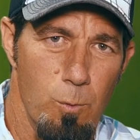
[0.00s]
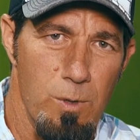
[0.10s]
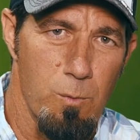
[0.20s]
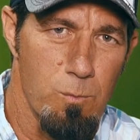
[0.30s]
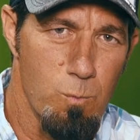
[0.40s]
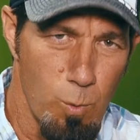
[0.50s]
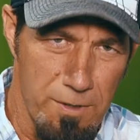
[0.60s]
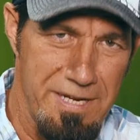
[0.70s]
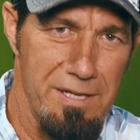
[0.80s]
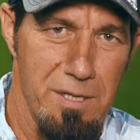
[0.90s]
we'd
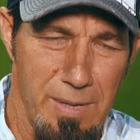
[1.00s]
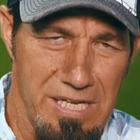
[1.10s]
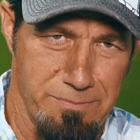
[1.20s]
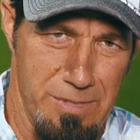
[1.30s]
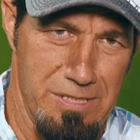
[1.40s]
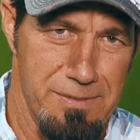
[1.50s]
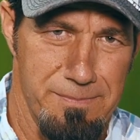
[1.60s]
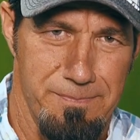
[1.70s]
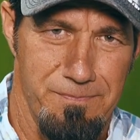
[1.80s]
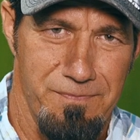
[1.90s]
worked out in the basement,
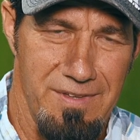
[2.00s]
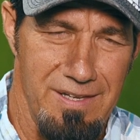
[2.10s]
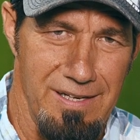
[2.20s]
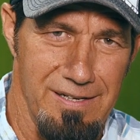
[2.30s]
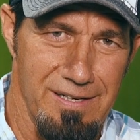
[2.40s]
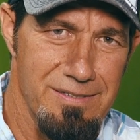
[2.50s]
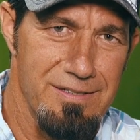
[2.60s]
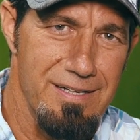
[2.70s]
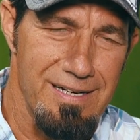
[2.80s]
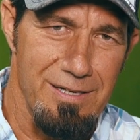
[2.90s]

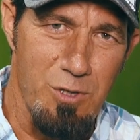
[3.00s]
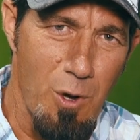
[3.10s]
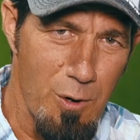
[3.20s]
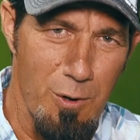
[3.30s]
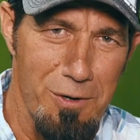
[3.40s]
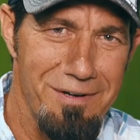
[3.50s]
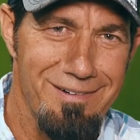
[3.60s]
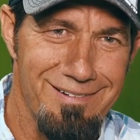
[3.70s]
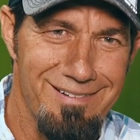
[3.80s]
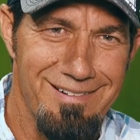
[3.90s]
and I'd gone on
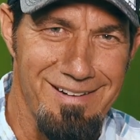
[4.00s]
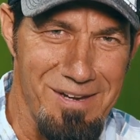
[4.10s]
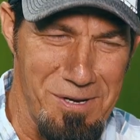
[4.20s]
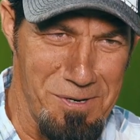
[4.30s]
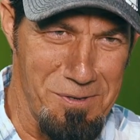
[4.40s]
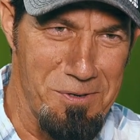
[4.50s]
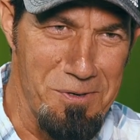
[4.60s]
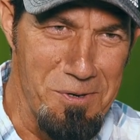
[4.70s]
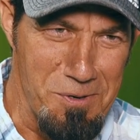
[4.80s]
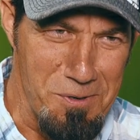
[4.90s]
and
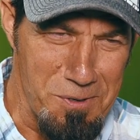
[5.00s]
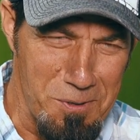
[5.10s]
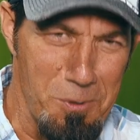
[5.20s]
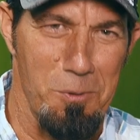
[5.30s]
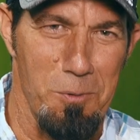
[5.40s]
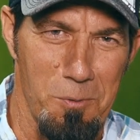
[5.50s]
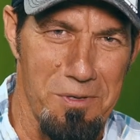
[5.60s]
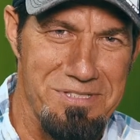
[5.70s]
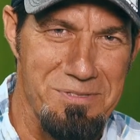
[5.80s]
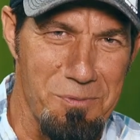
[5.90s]
Googled
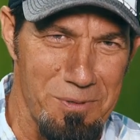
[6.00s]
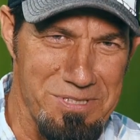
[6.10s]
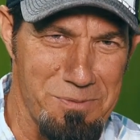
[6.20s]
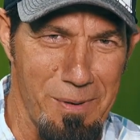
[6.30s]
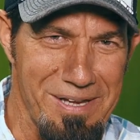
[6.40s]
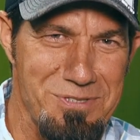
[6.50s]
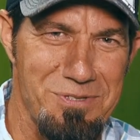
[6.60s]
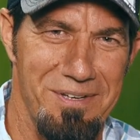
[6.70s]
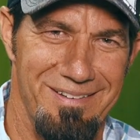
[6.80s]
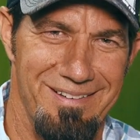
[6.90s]
what's the
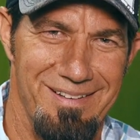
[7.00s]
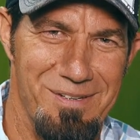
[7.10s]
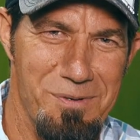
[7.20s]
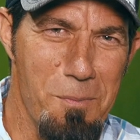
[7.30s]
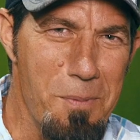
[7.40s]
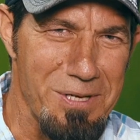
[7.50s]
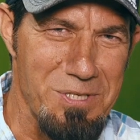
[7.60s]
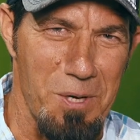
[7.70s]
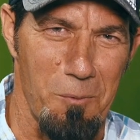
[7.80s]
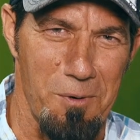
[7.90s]
best
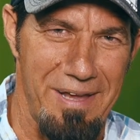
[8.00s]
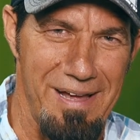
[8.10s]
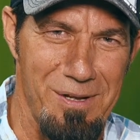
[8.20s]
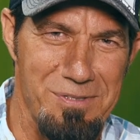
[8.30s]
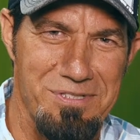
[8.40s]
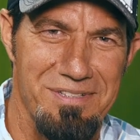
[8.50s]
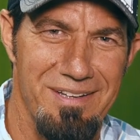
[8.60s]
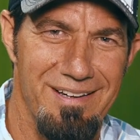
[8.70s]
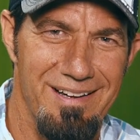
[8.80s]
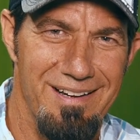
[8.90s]
pitching workouts.
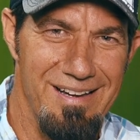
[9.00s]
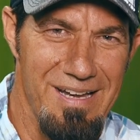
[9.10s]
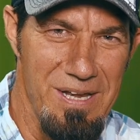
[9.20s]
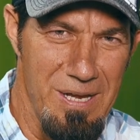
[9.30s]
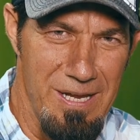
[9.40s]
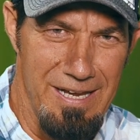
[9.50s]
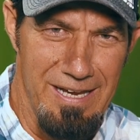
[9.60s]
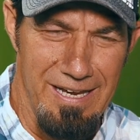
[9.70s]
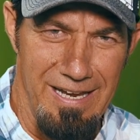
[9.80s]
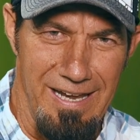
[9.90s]

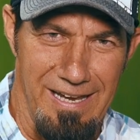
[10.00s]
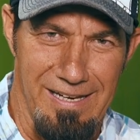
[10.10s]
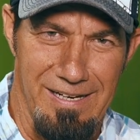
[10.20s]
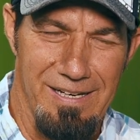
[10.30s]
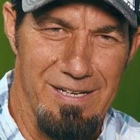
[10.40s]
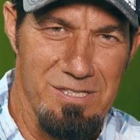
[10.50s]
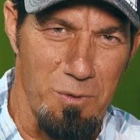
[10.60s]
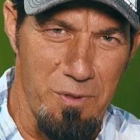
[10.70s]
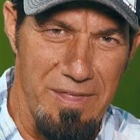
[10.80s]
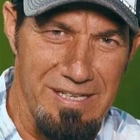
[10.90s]
And
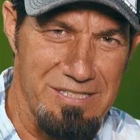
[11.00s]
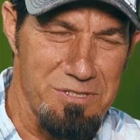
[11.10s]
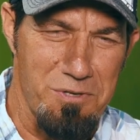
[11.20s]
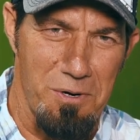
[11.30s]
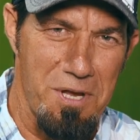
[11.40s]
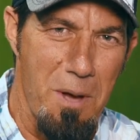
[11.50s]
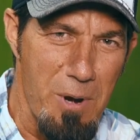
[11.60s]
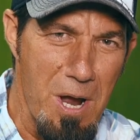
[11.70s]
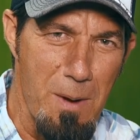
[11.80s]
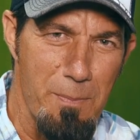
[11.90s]
so the things that start
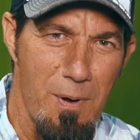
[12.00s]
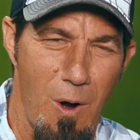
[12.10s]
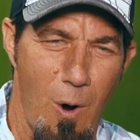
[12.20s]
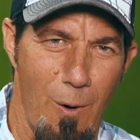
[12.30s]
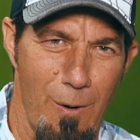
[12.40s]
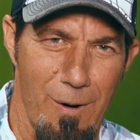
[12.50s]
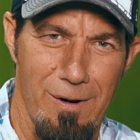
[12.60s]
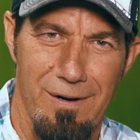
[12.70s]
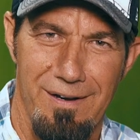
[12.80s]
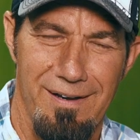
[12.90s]
coming up are